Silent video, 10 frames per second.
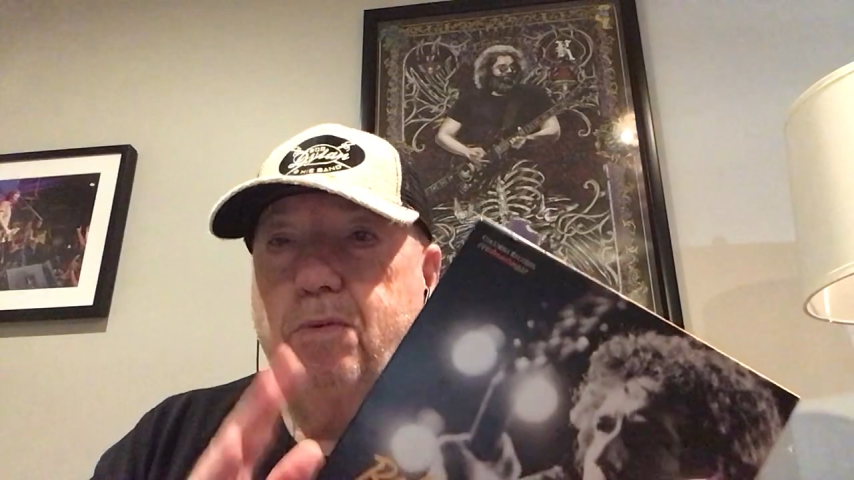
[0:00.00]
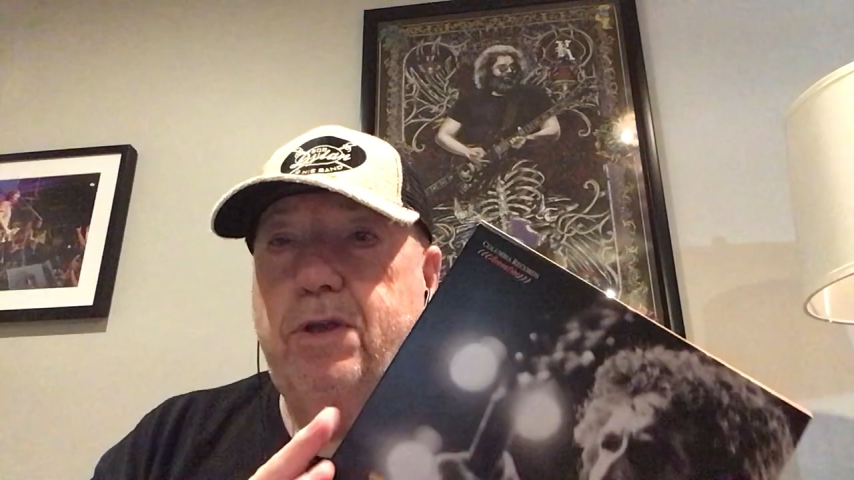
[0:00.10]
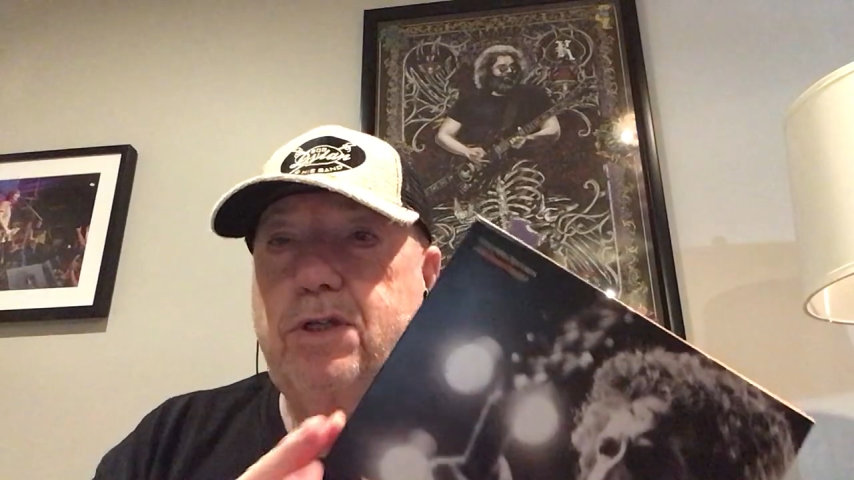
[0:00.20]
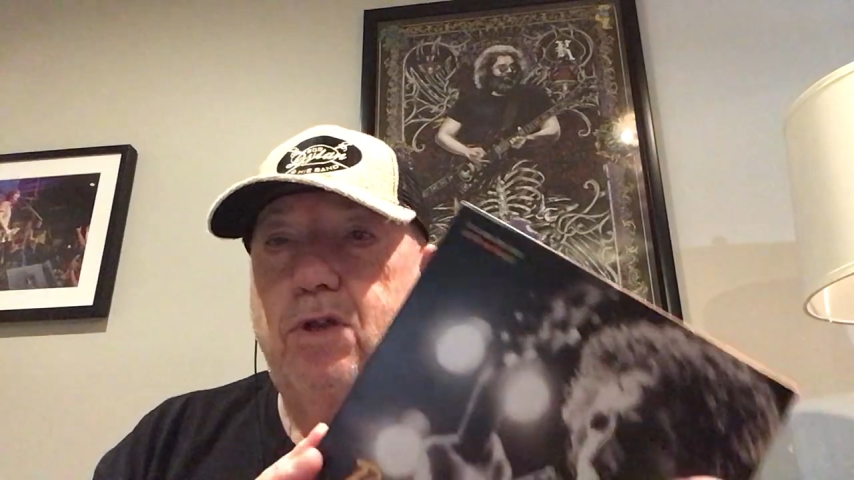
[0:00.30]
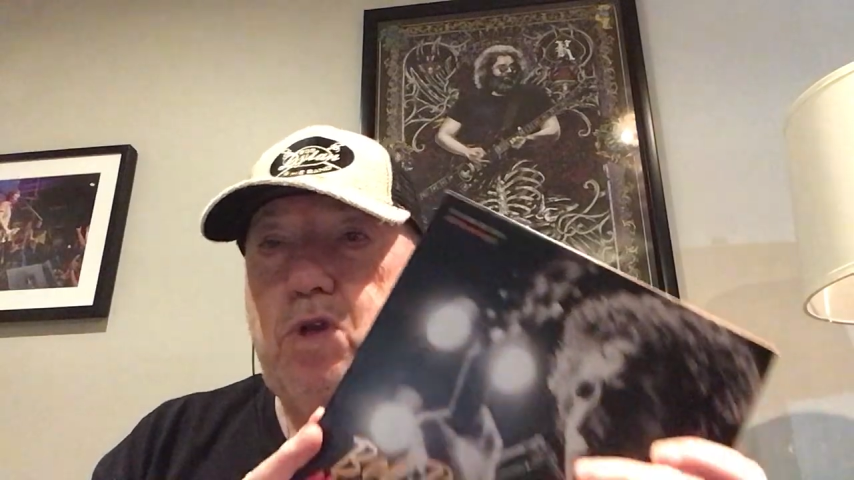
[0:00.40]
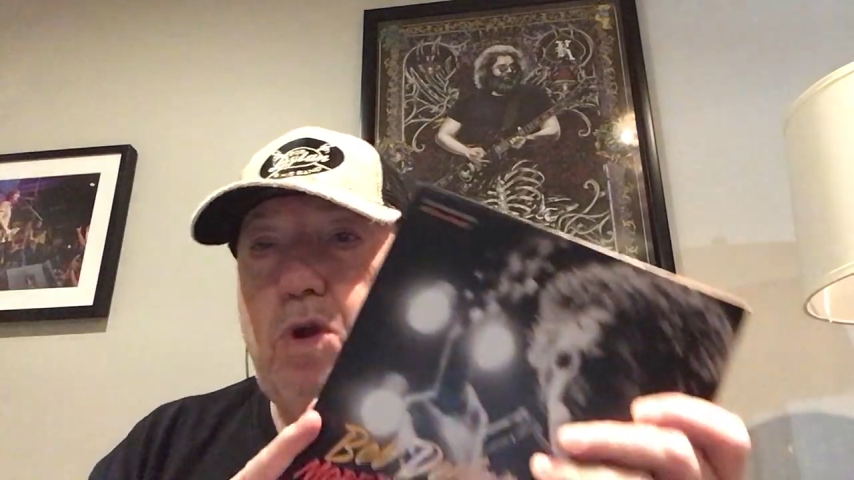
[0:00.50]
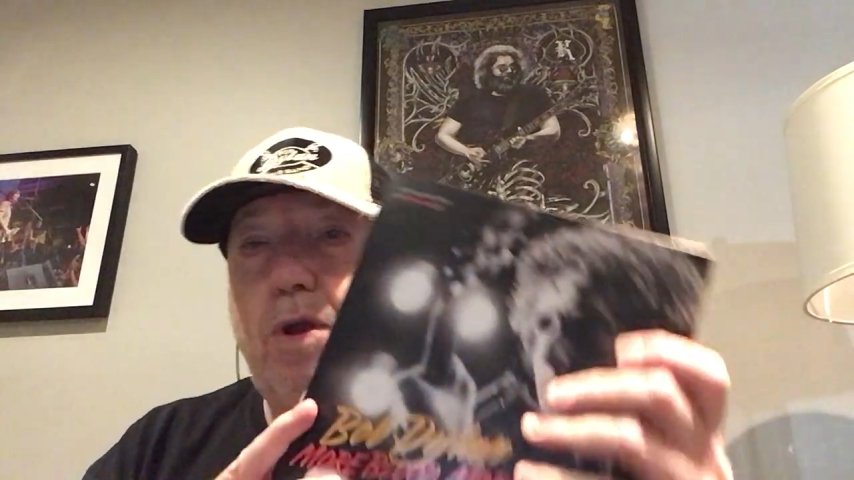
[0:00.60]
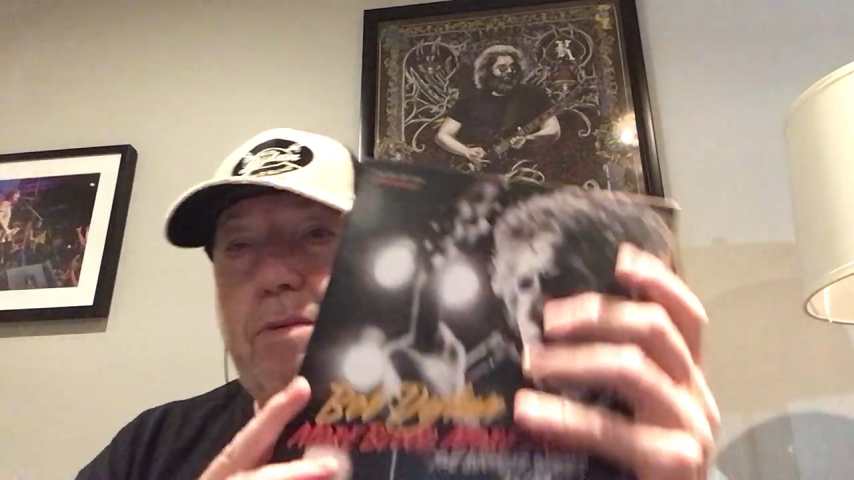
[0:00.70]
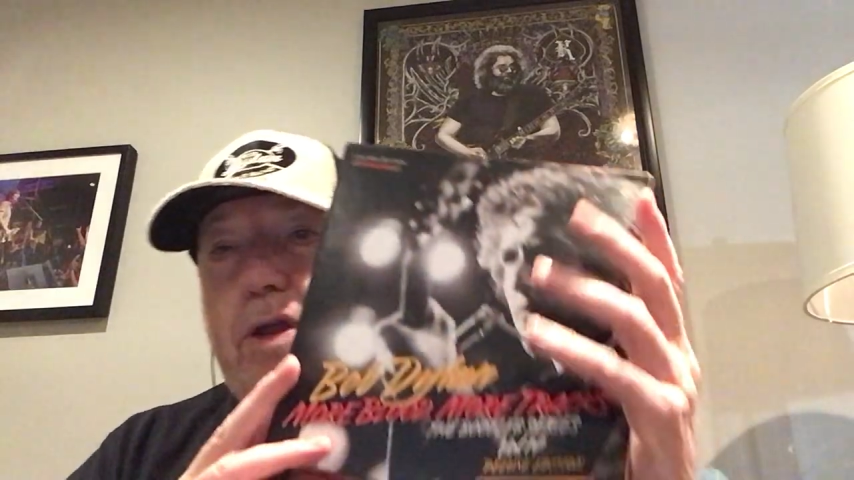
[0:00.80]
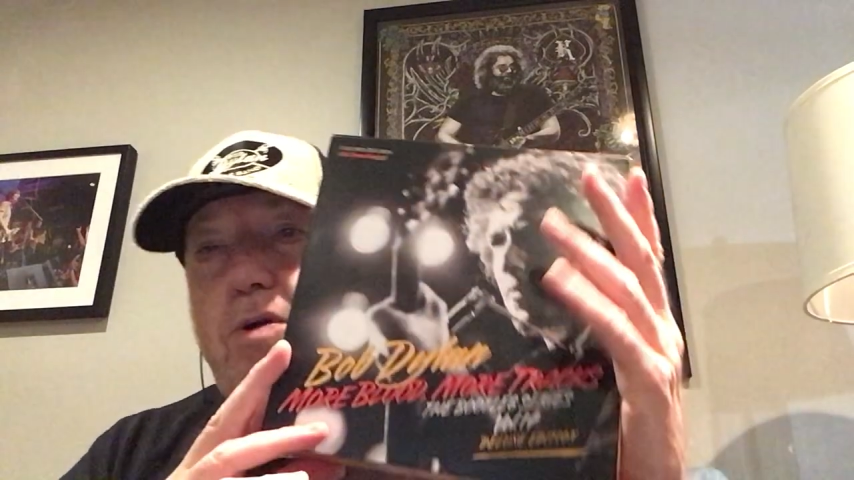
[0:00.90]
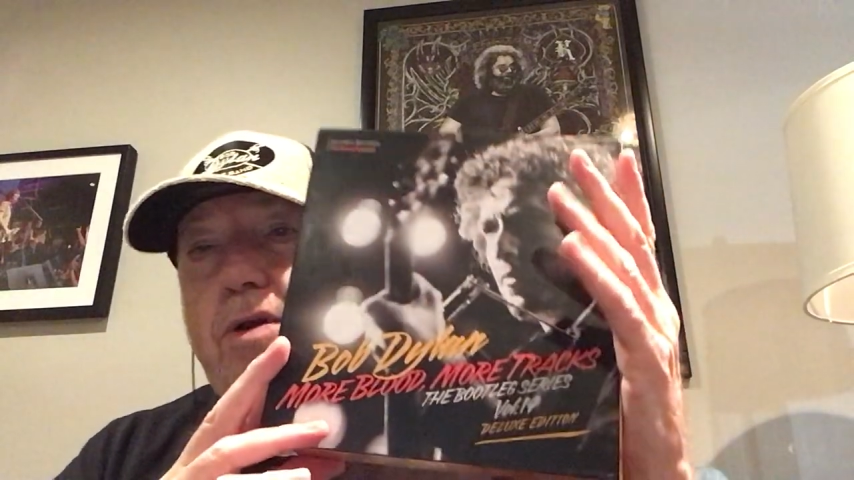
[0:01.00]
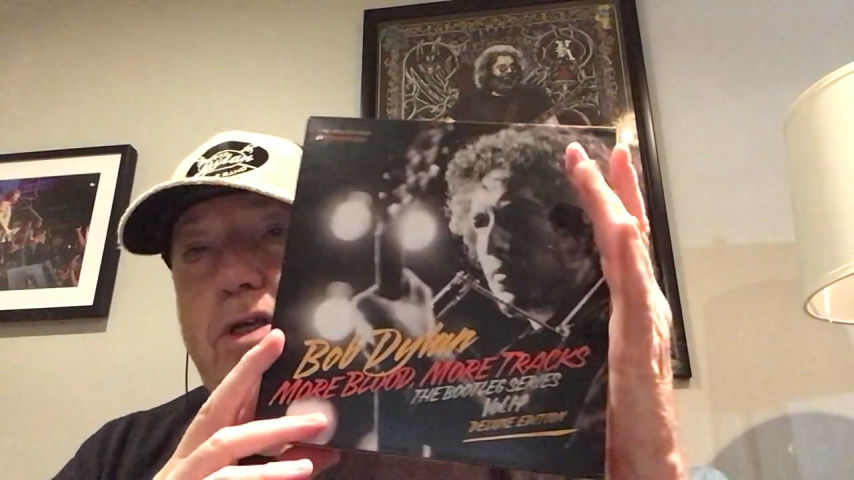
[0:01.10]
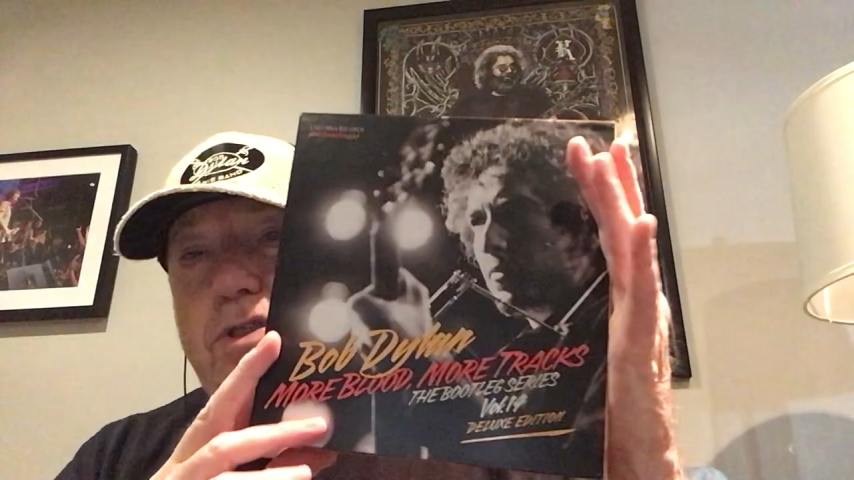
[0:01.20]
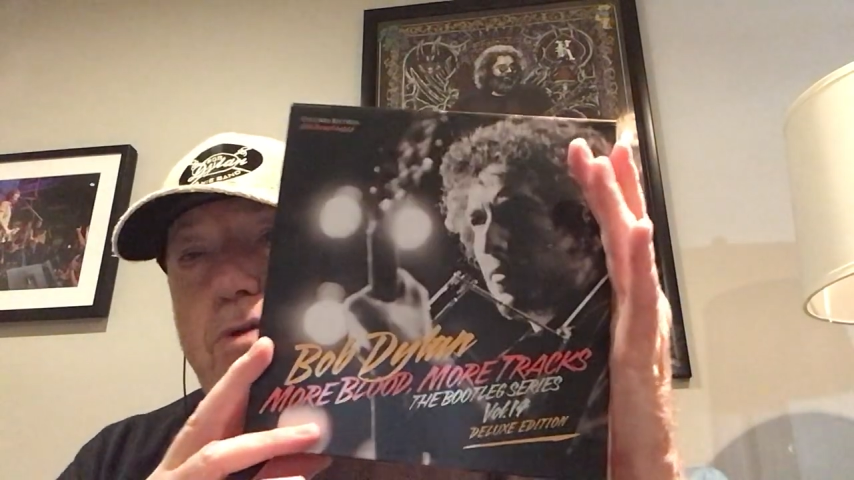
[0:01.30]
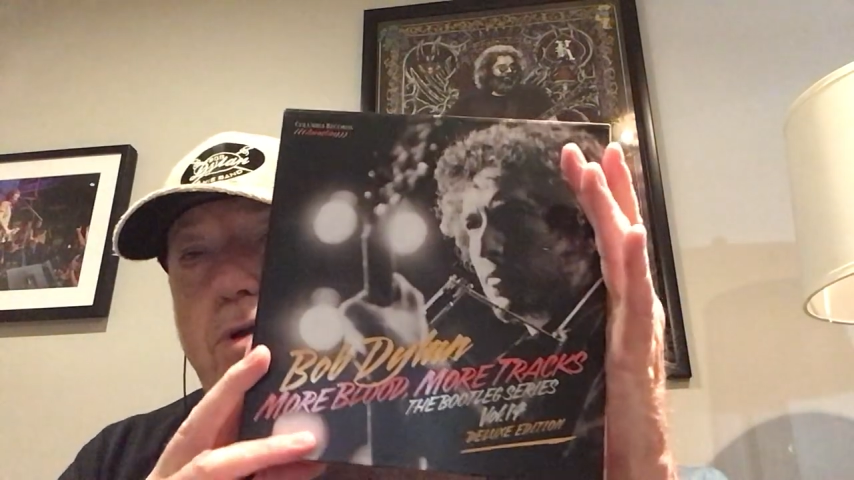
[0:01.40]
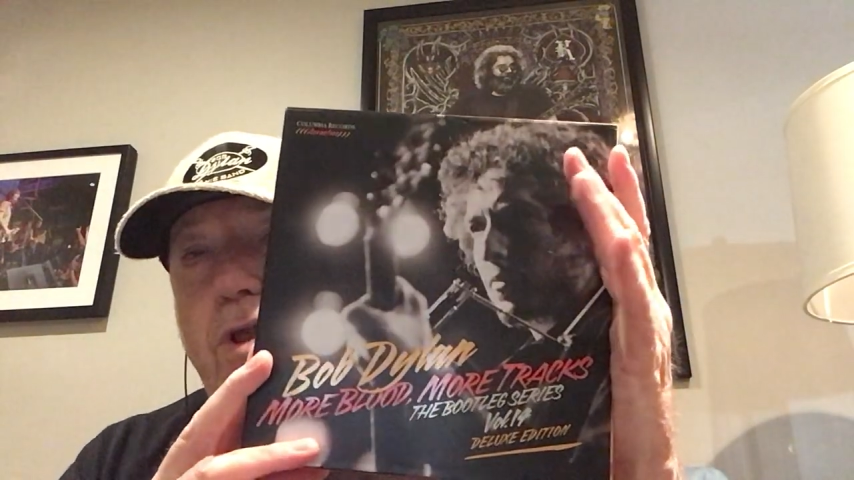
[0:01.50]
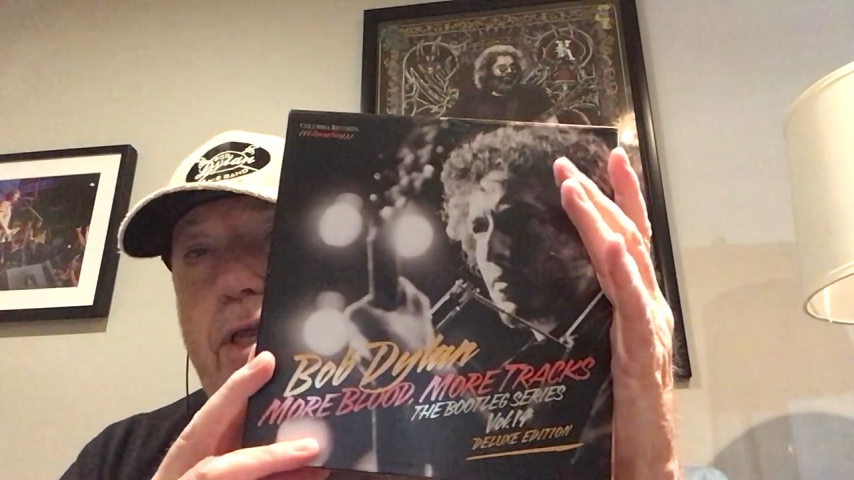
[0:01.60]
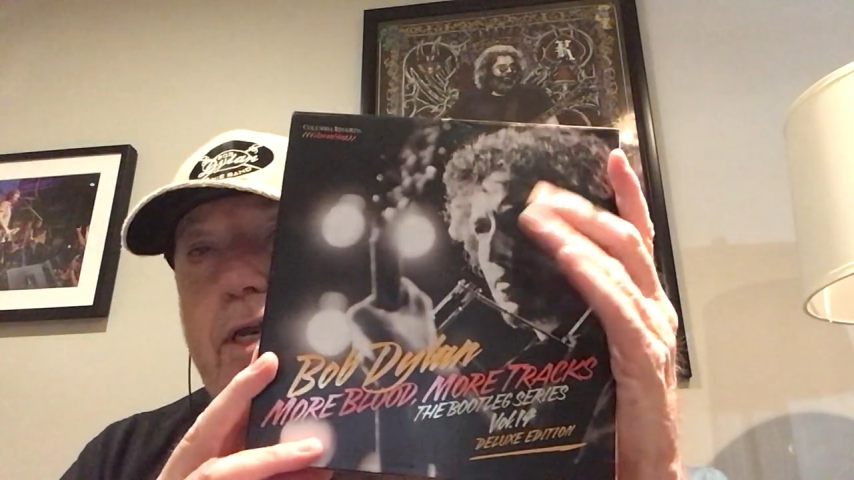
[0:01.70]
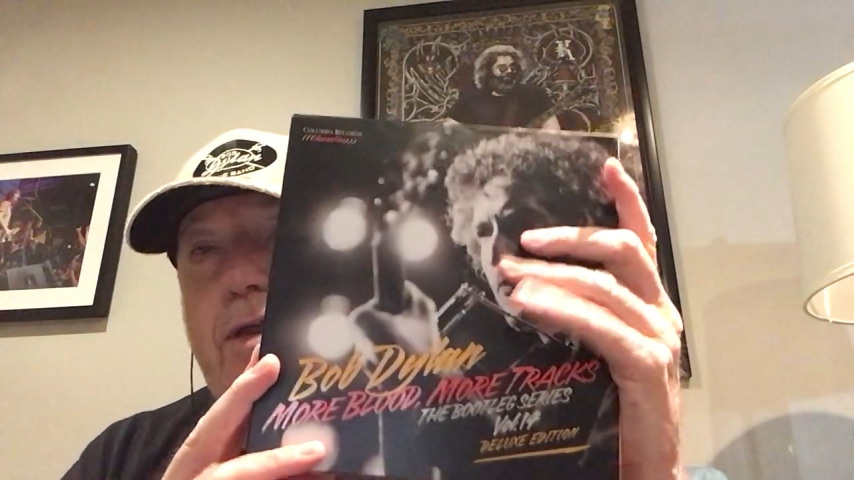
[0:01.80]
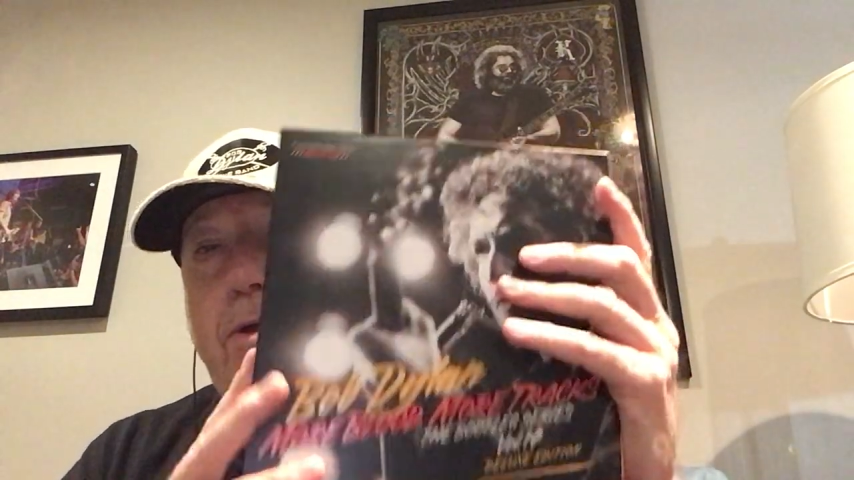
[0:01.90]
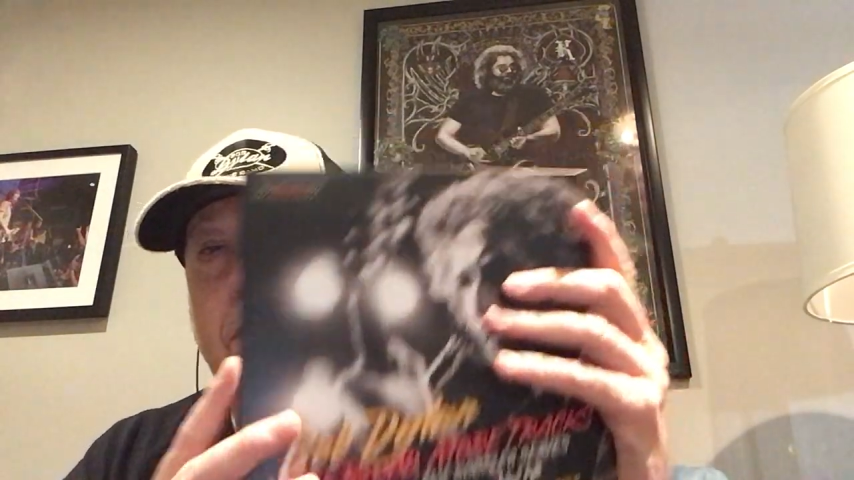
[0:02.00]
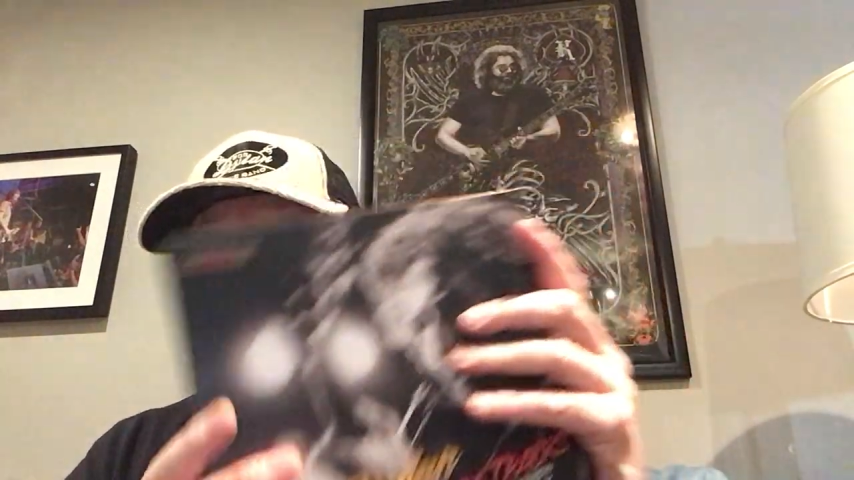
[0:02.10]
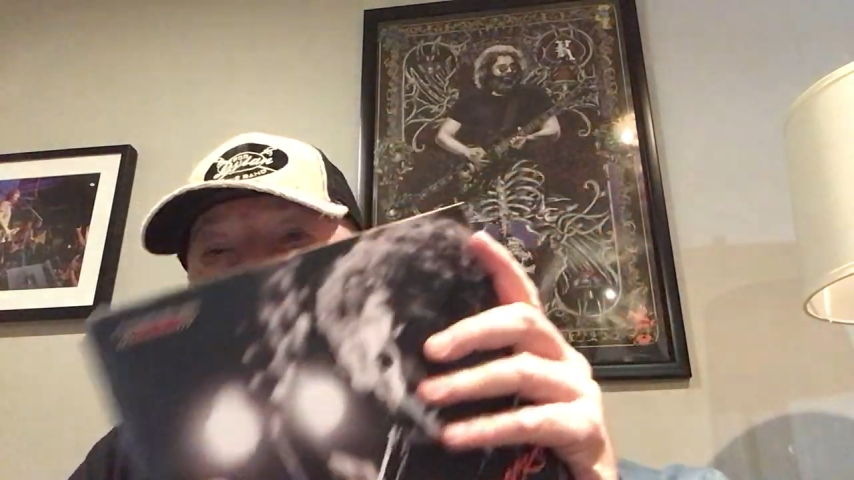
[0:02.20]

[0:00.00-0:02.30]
original New York recordings, they're all in here.